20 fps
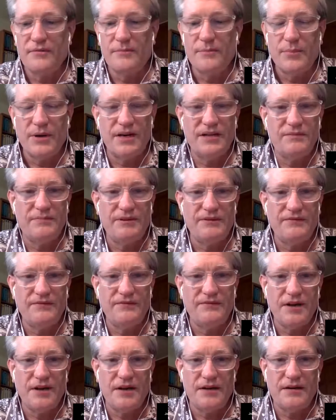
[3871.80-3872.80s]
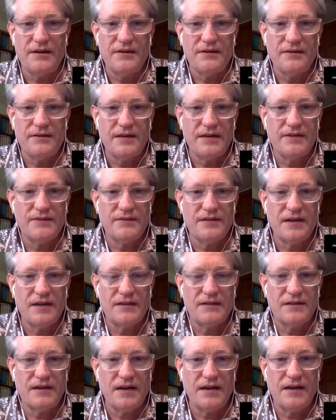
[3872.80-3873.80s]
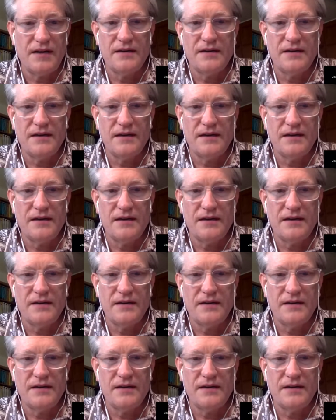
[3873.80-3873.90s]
but it's been fun. Thanks a lot, Guy.